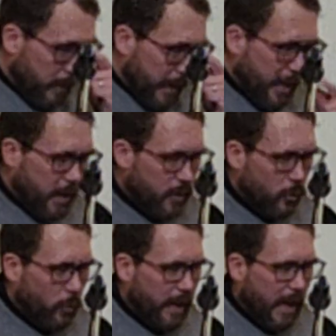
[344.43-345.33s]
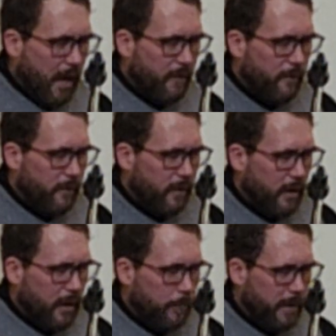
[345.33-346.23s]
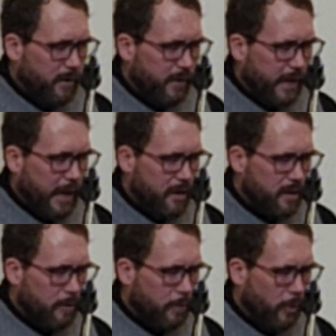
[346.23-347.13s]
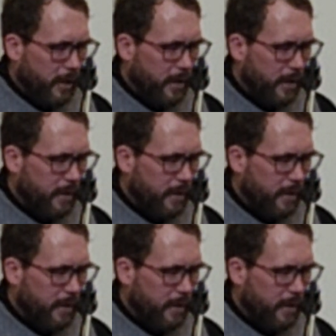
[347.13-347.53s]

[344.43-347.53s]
And we have a bit of a case in point of